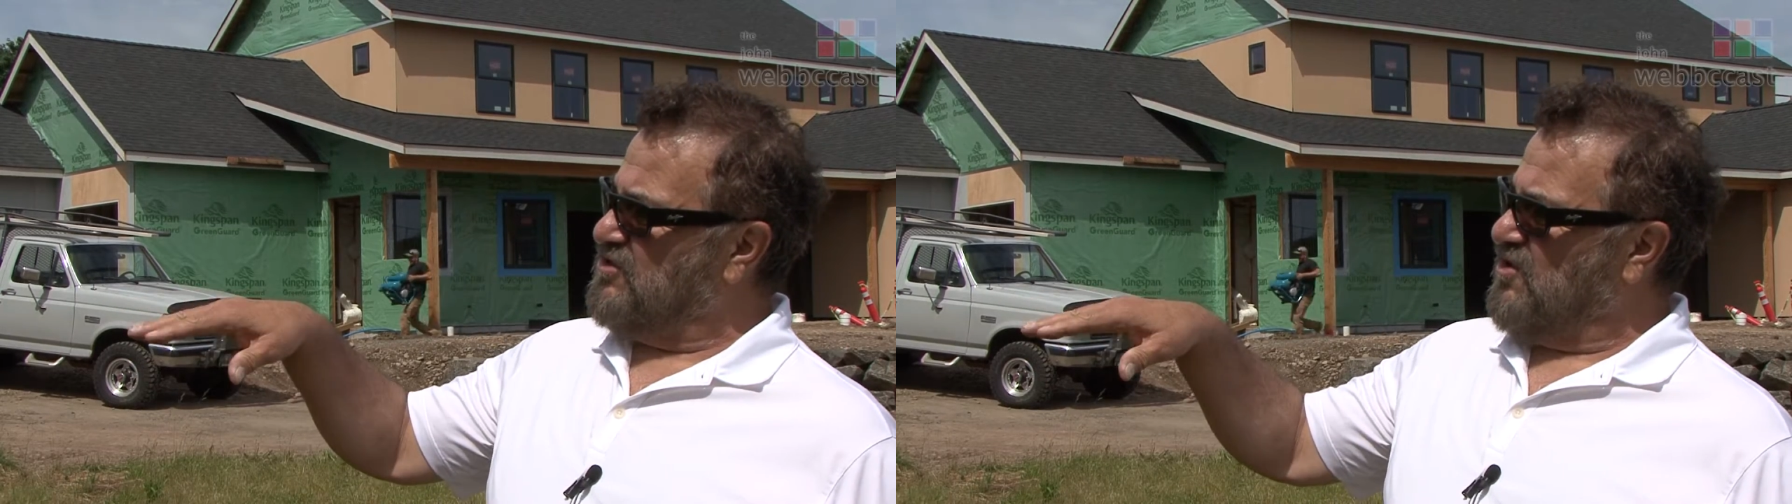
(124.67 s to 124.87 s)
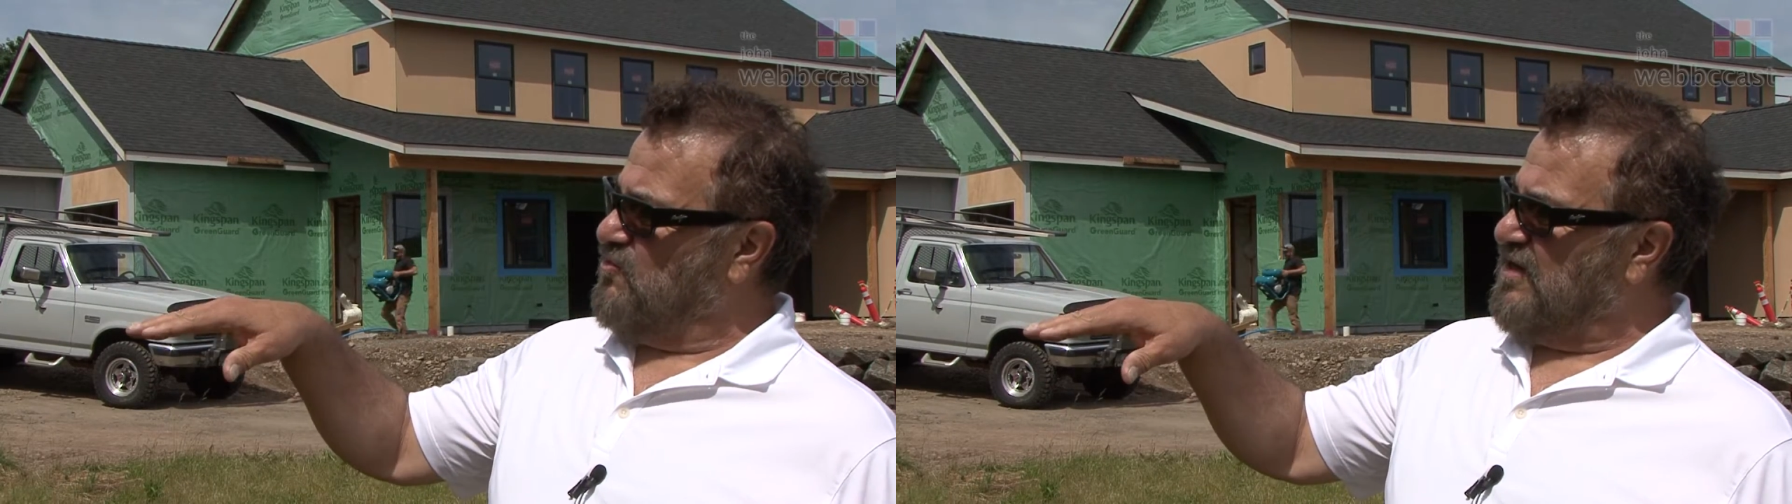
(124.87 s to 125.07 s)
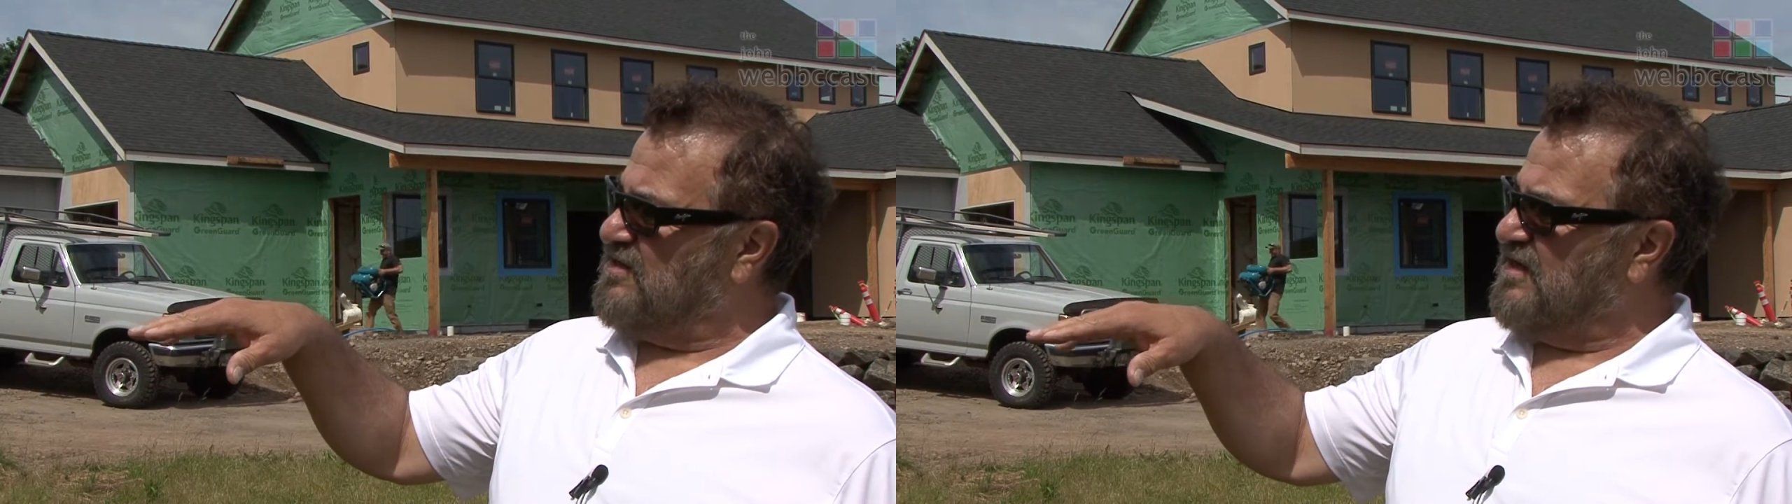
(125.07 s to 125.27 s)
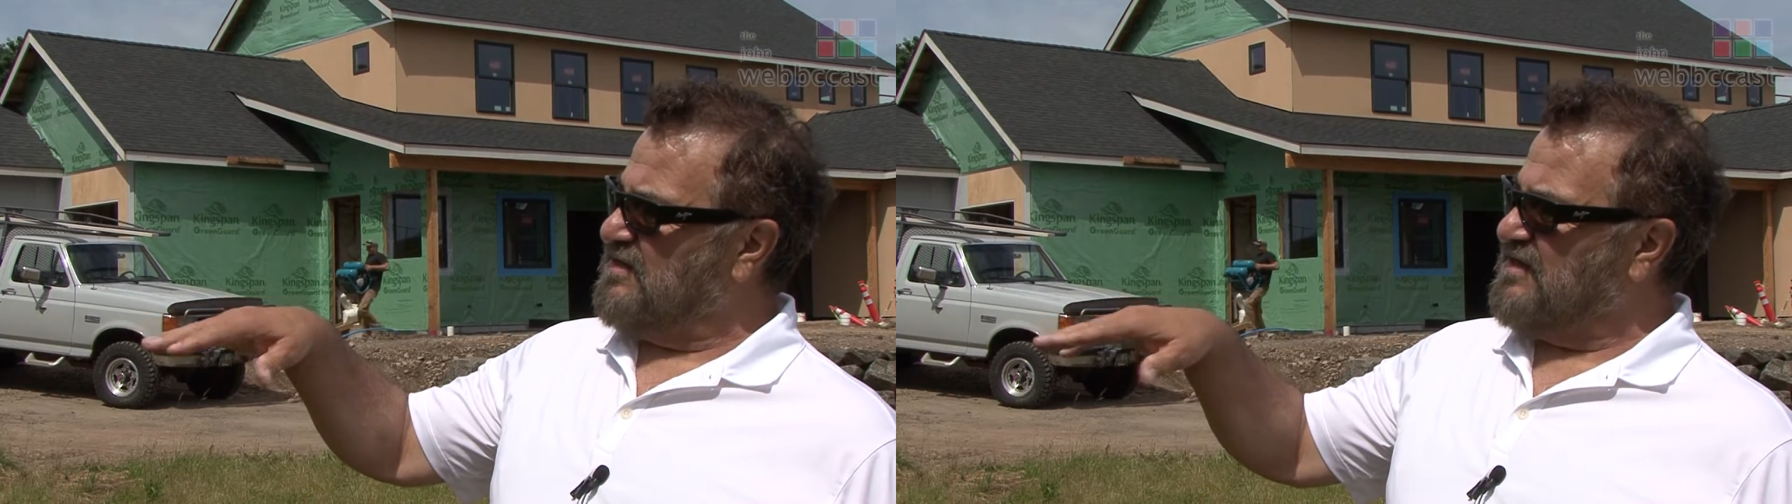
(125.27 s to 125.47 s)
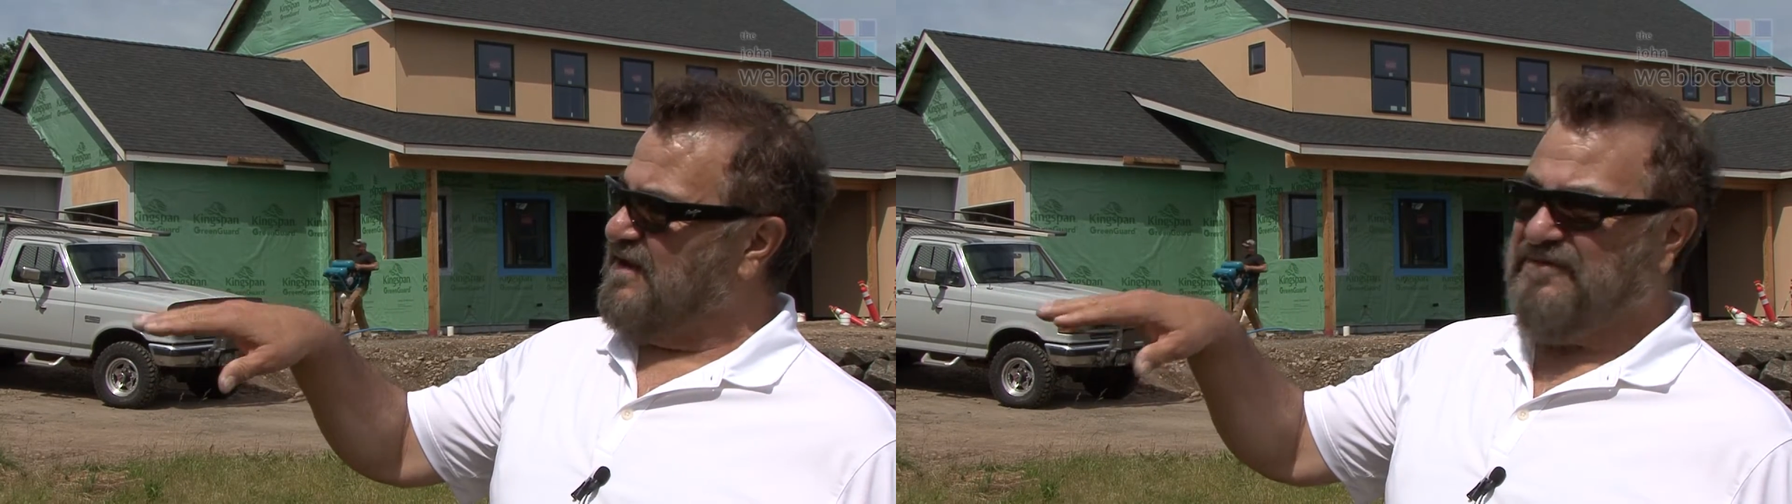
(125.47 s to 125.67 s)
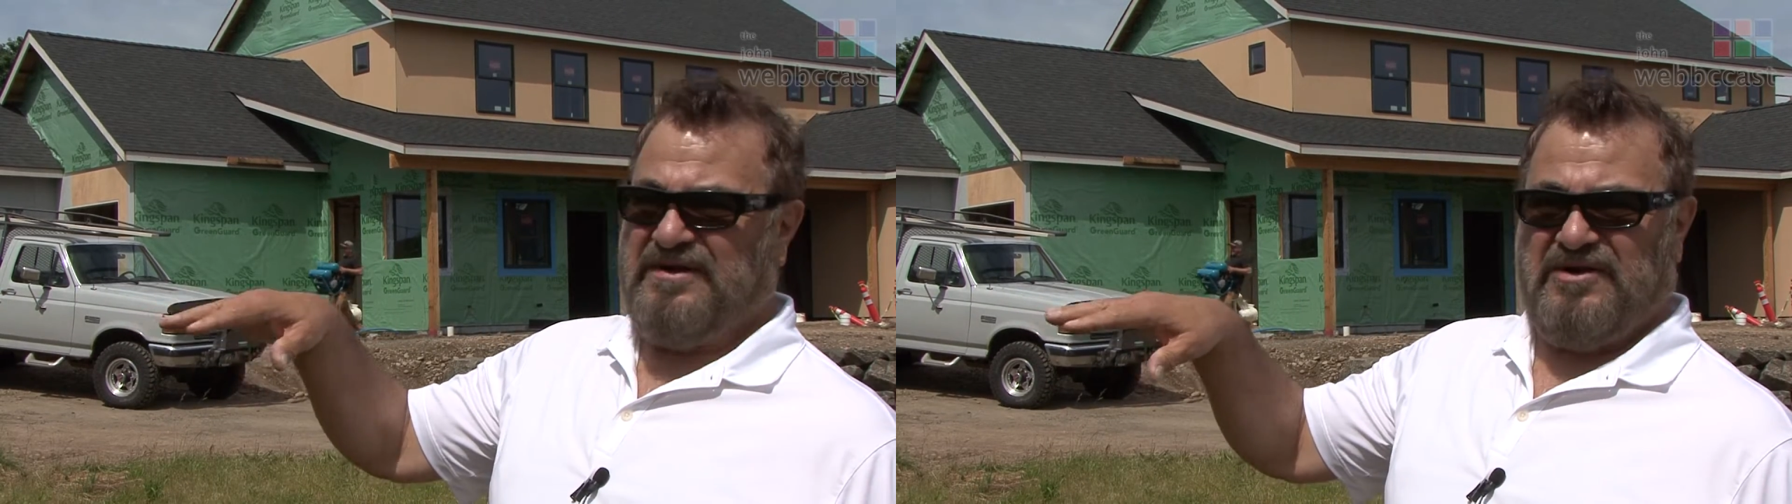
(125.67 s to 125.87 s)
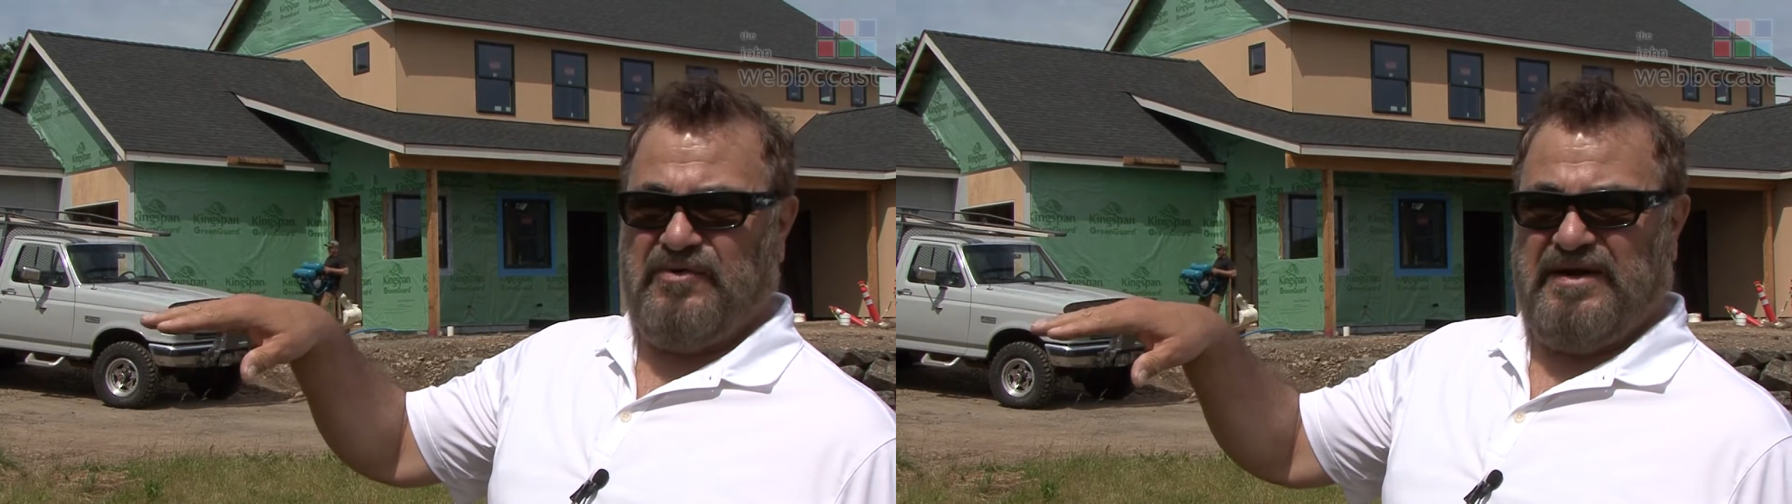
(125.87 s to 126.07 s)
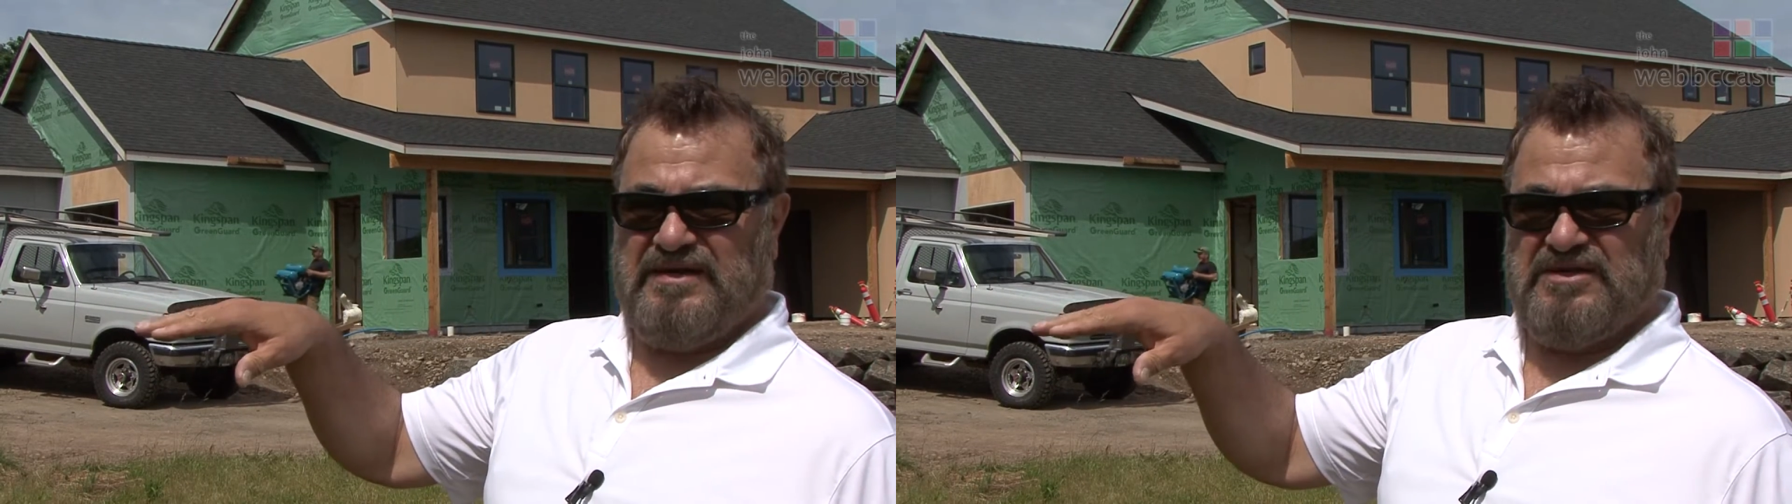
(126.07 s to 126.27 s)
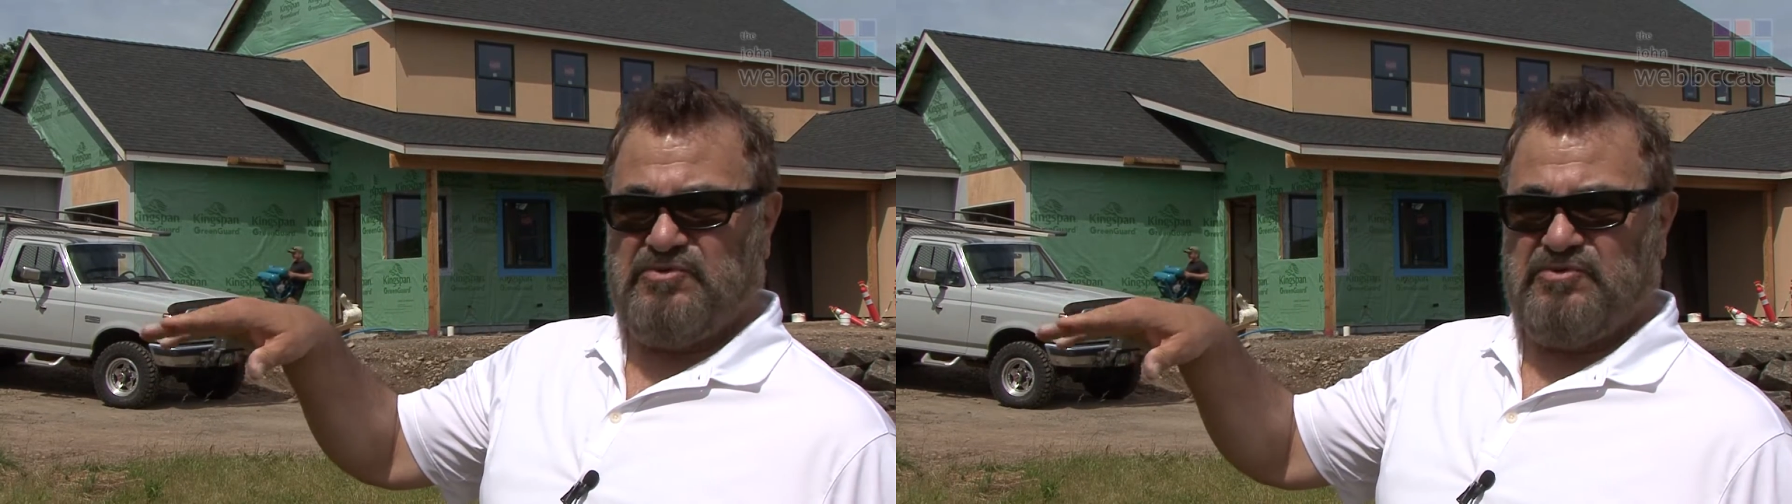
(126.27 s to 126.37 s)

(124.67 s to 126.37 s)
so when it says 70 degrees,